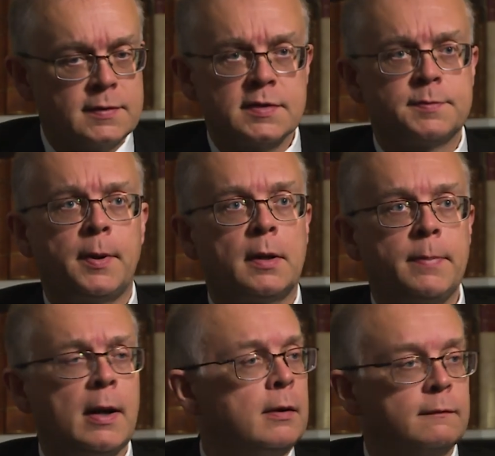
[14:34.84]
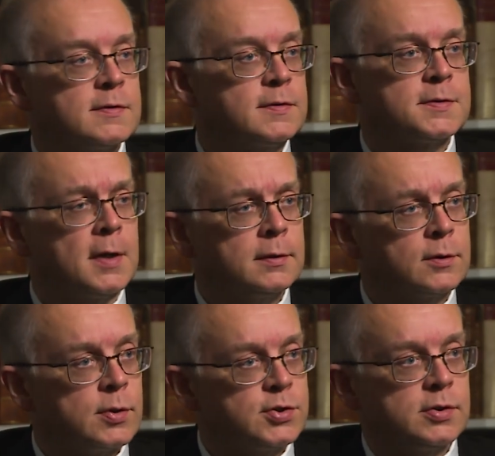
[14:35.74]
this is barbaric. This is
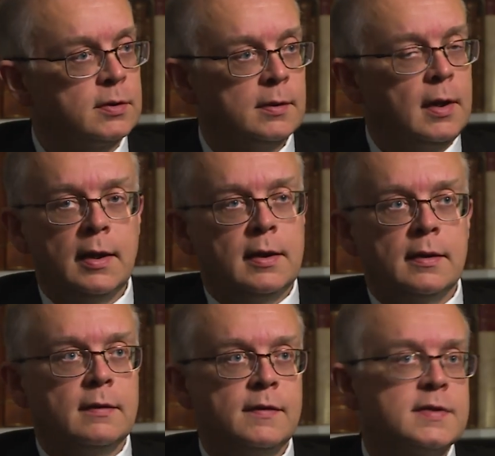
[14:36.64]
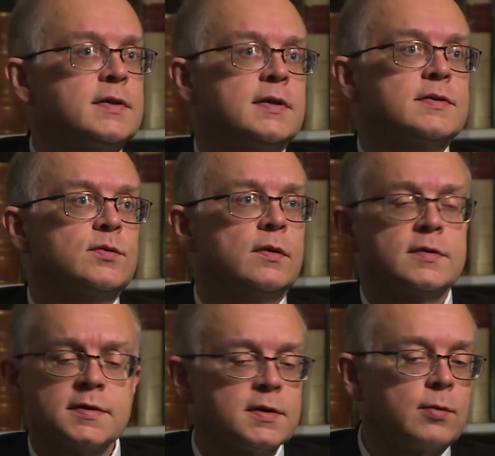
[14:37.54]
unchristian. This is
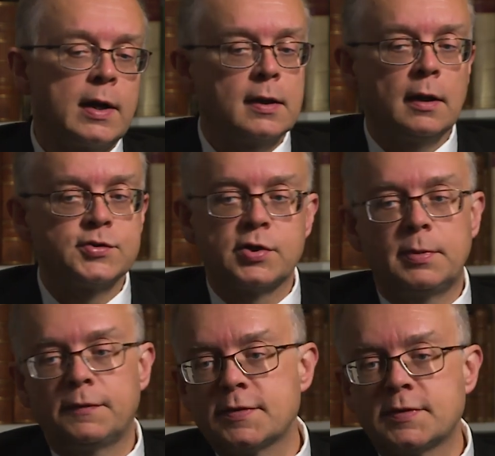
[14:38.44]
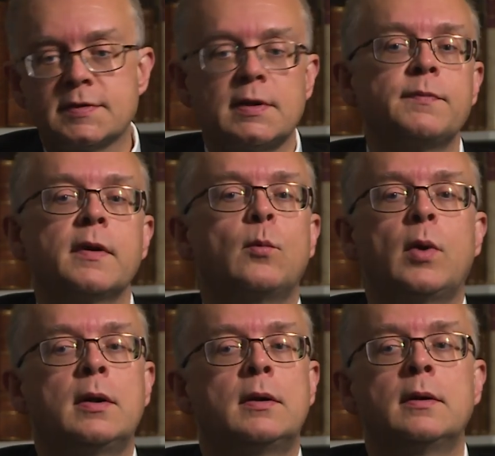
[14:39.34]
this is a great culture, but this is something
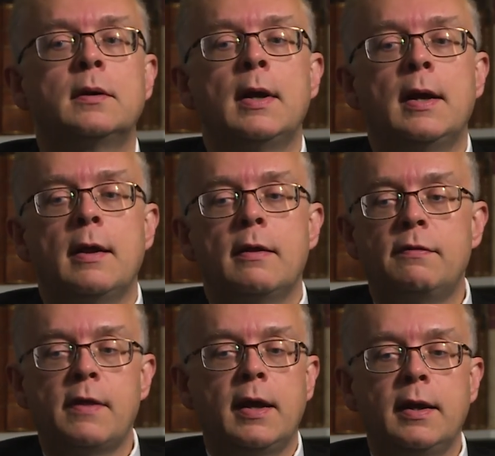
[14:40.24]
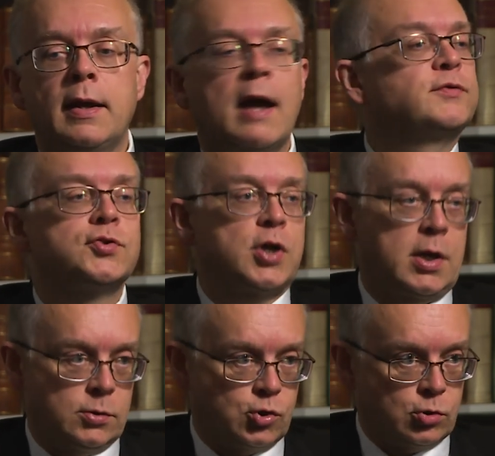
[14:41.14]
where they have to
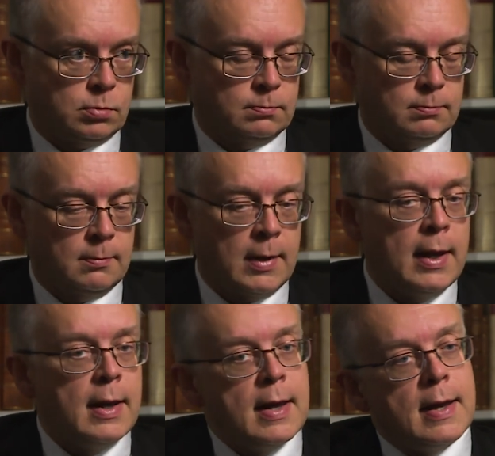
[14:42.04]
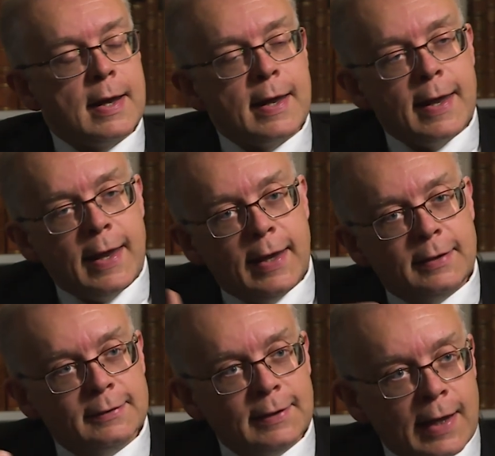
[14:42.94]
change.
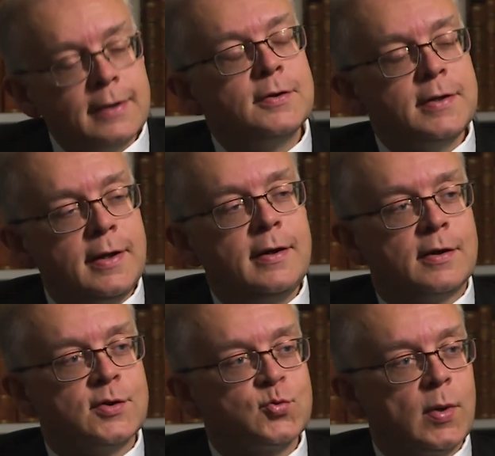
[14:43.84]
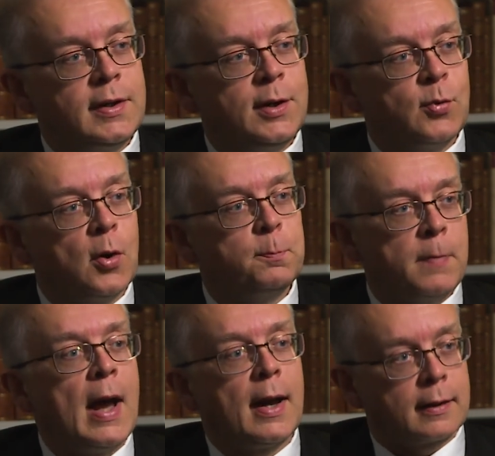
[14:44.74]
In later years, when he wrote
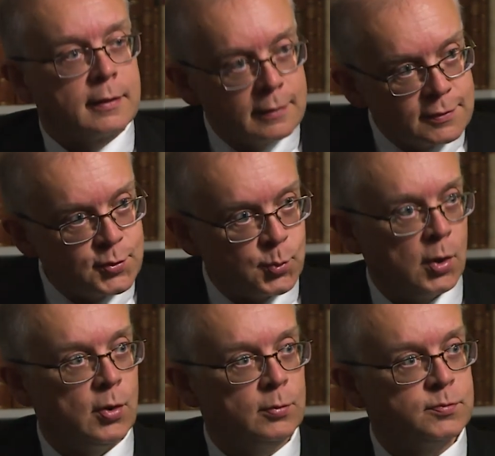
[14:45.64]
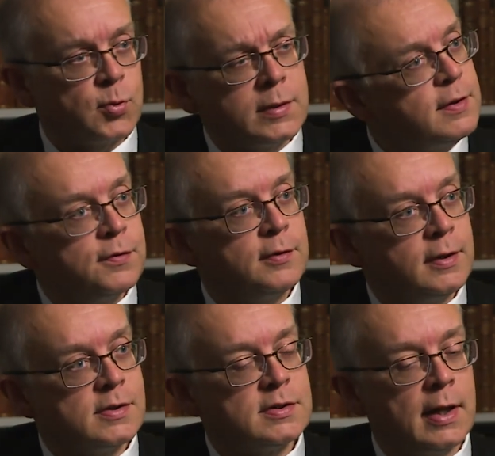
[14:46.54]
back to Rome, 20,
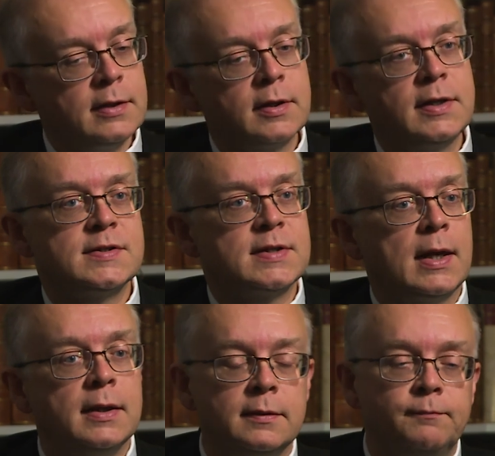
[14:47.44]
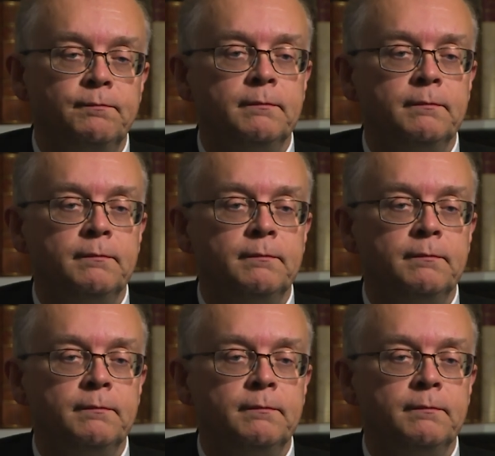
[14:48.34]
30 years later, he said,